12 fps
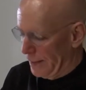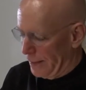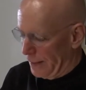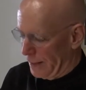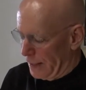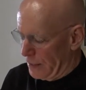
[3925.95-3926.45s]

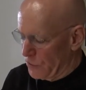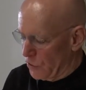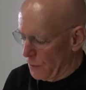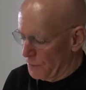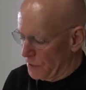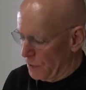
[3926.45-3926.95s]
Uh, in
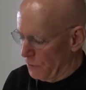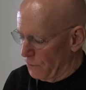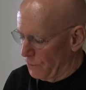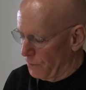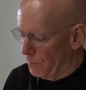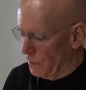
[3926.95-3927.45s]
terms
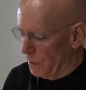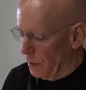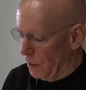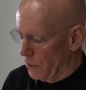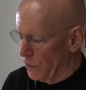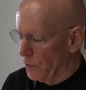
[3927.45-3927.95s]
of
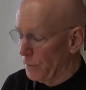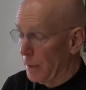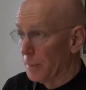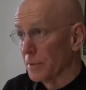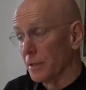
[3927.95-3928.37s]
alerting people